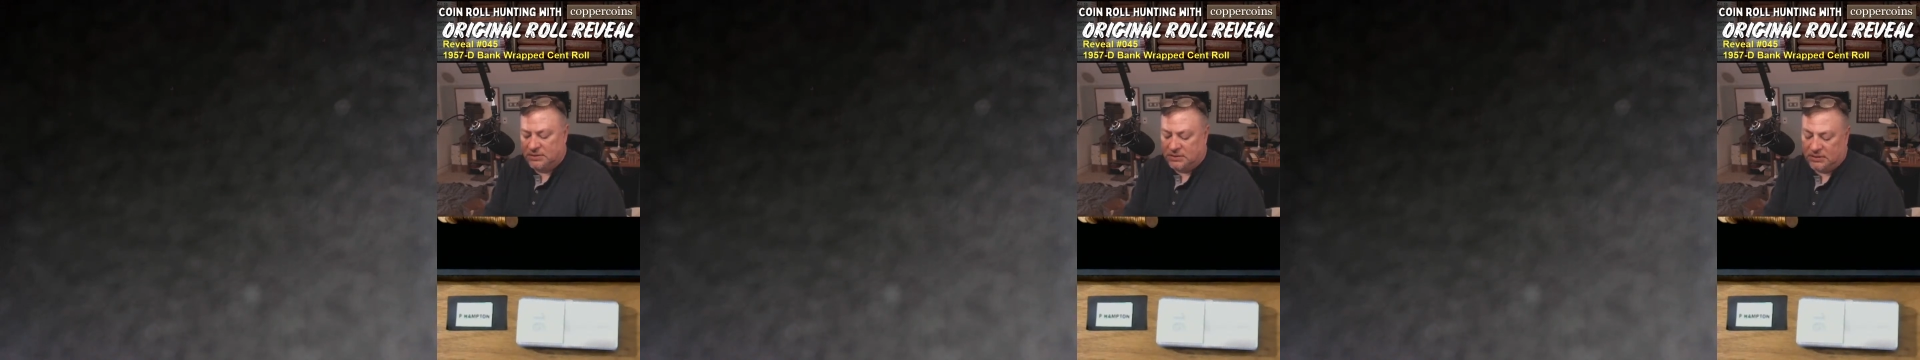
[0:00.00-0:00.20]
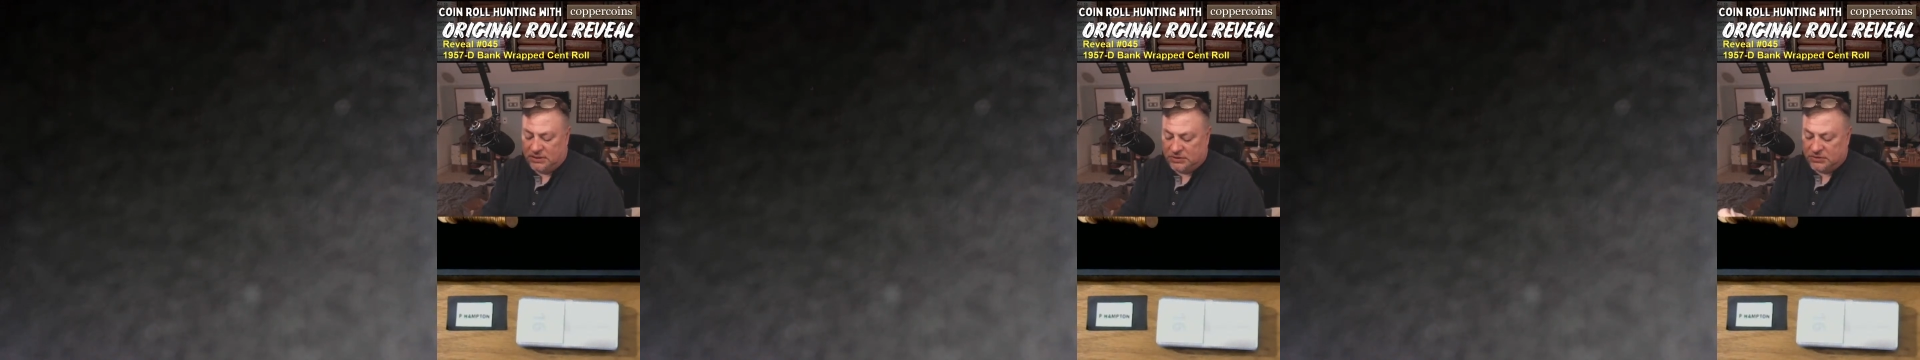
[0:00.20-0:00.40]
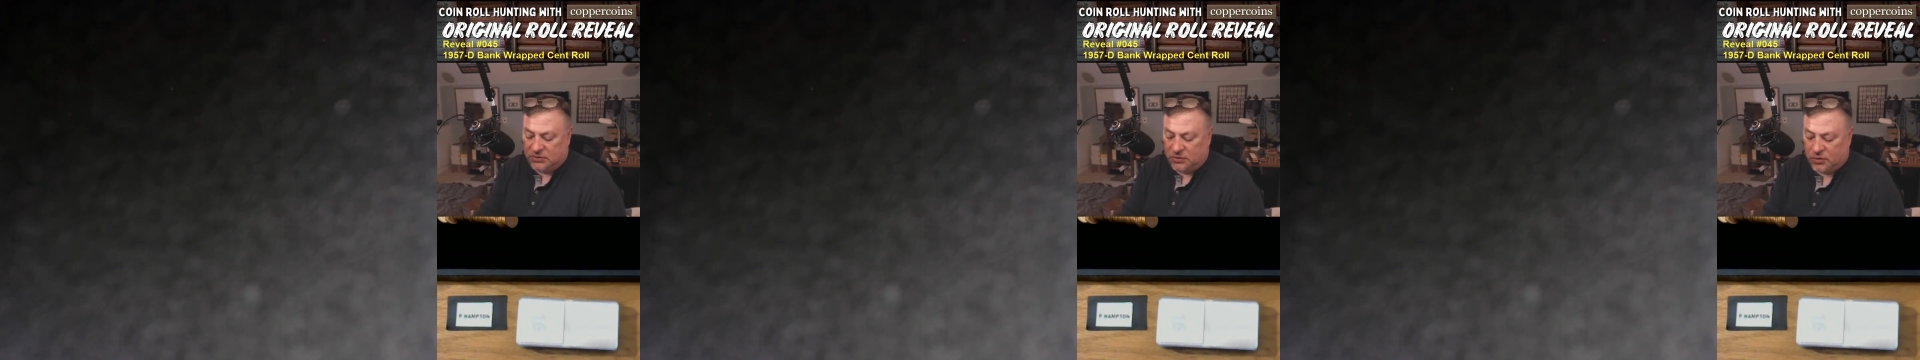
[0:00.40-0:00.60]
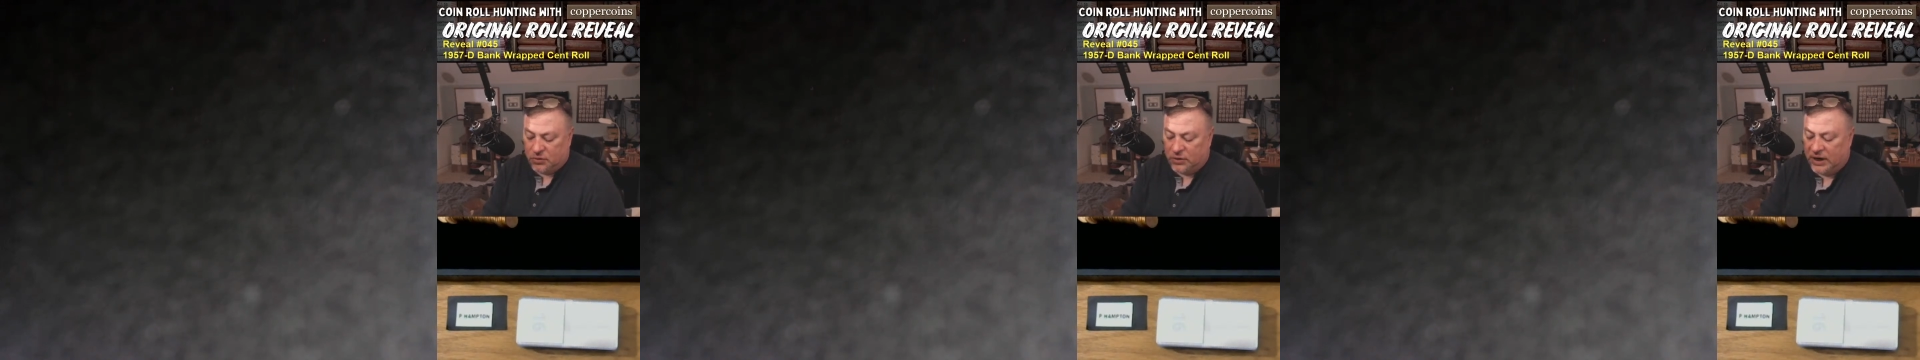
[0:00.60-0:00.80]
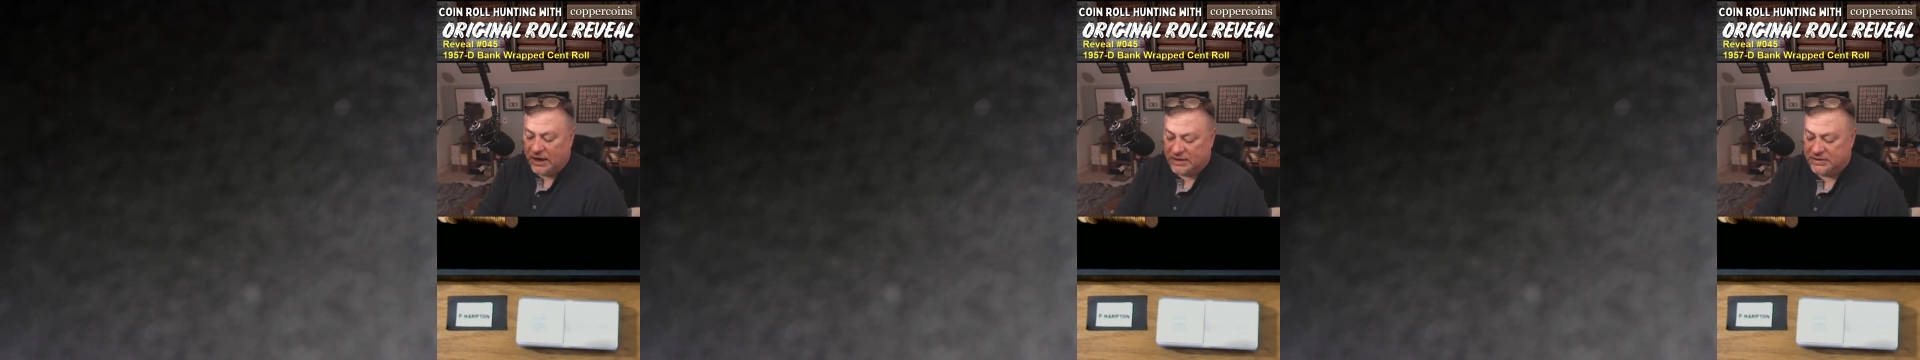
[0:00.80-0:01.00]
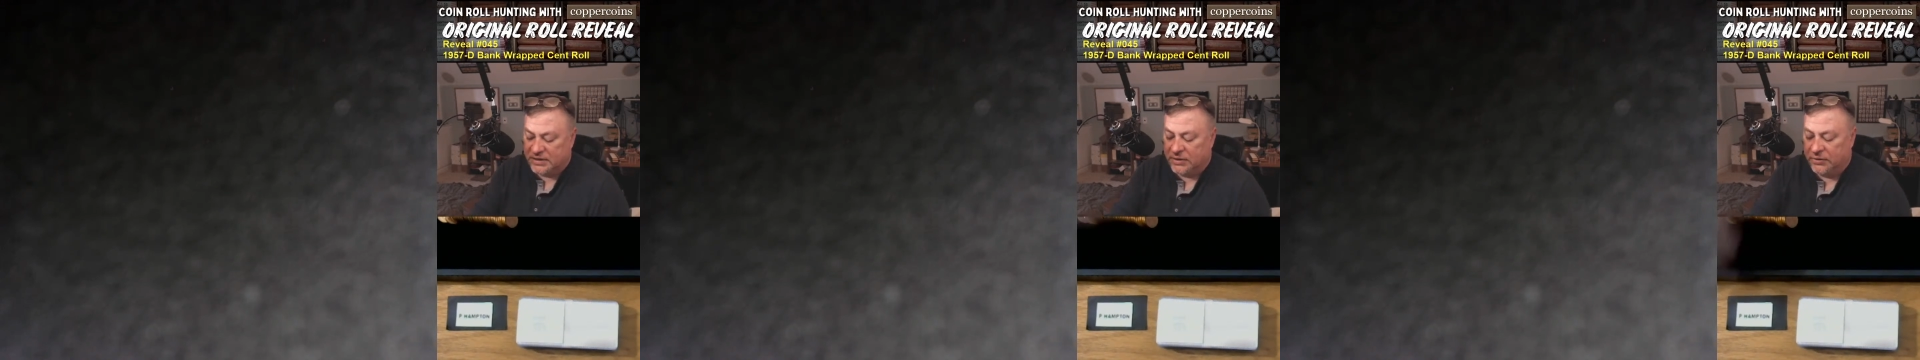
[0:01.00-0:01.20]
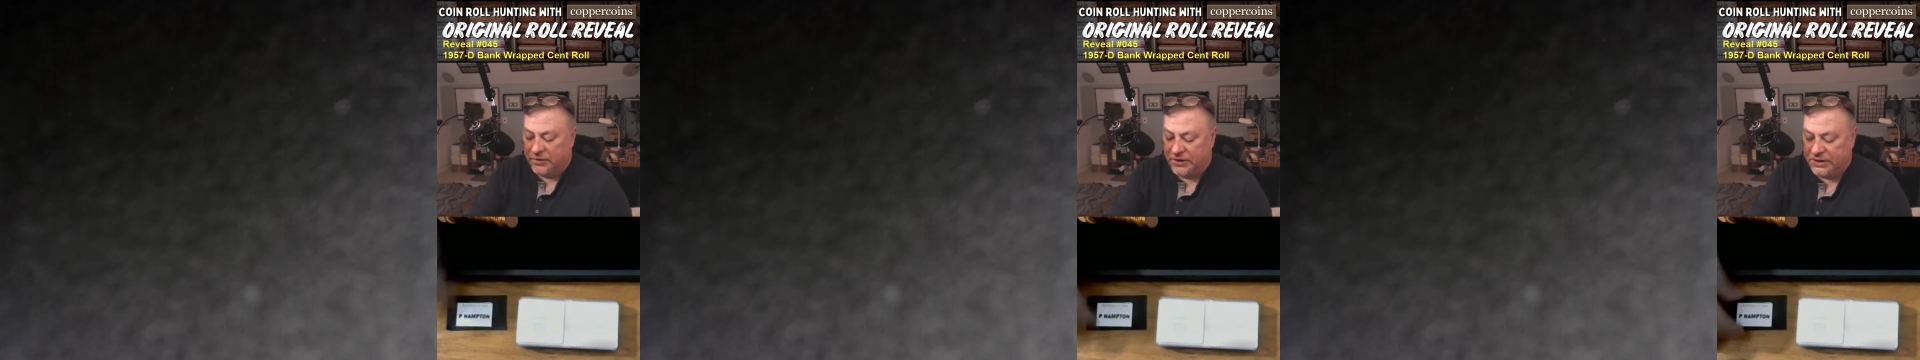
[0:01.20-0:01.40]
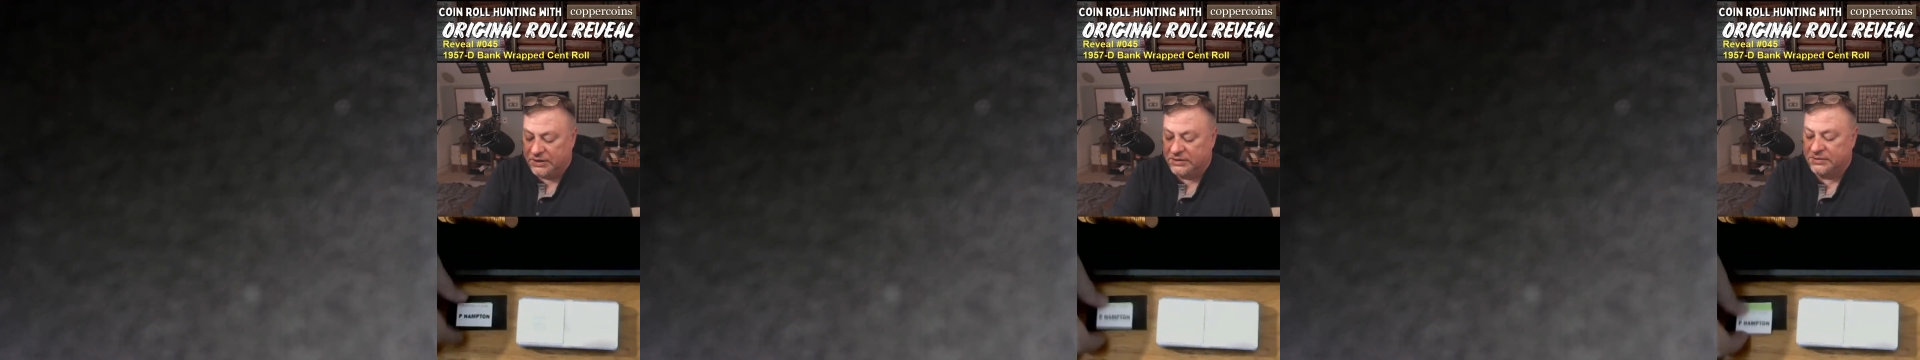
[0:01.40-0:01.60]
little cracked
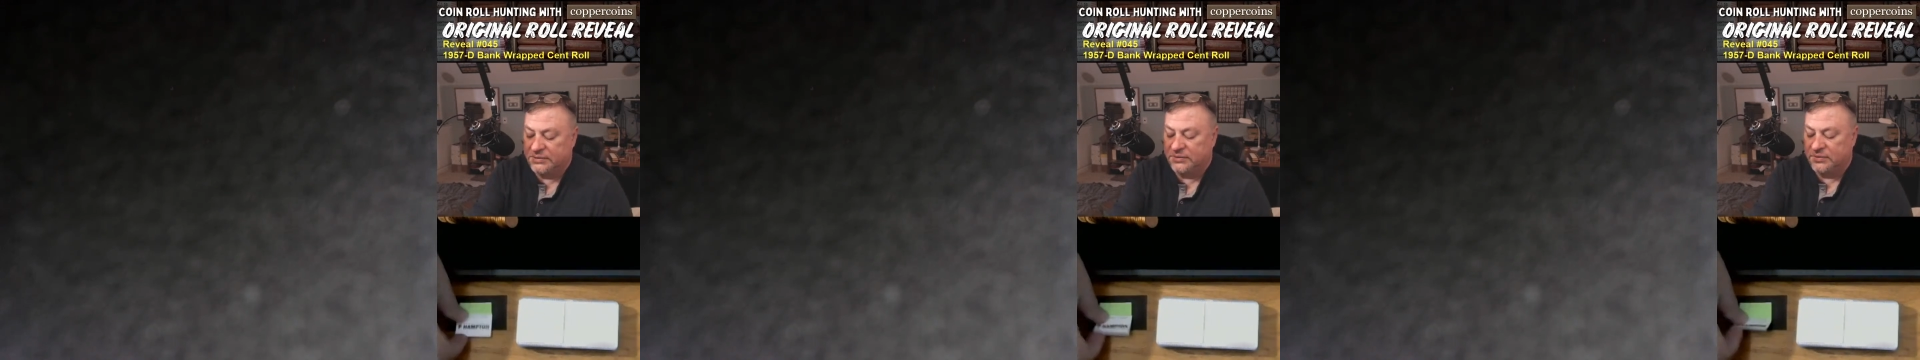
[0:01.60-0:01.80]
area,